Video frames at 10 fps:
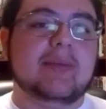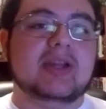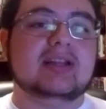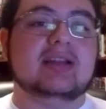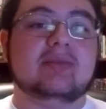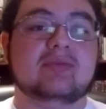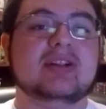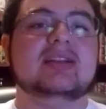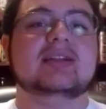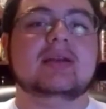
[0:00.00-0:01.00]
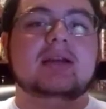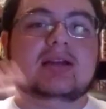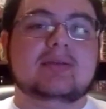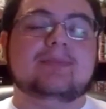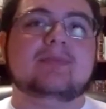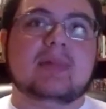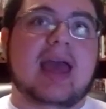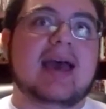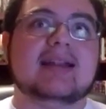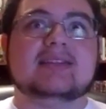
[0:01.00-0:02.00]
I mean, it really
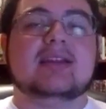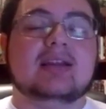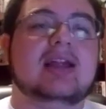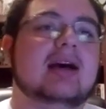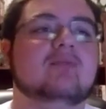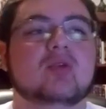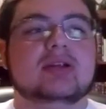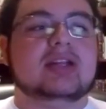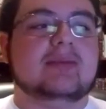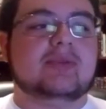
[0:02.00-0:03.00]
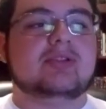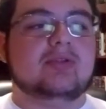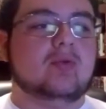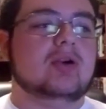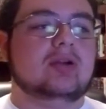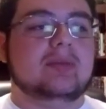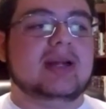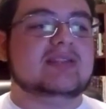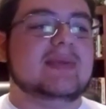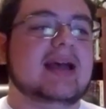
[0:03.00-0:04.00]
adds a lot more depth to the world. It
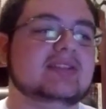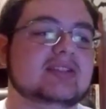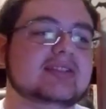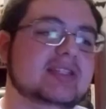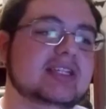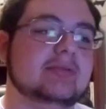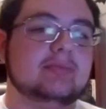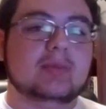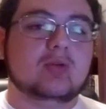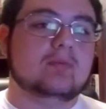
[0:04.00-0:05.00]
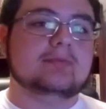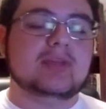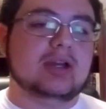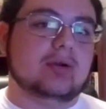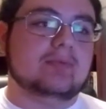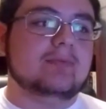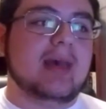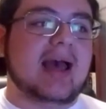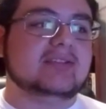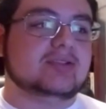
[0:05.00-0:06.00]
makes magic seem,
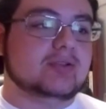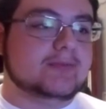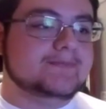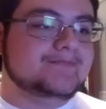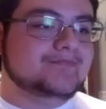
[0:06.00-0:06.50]
magical.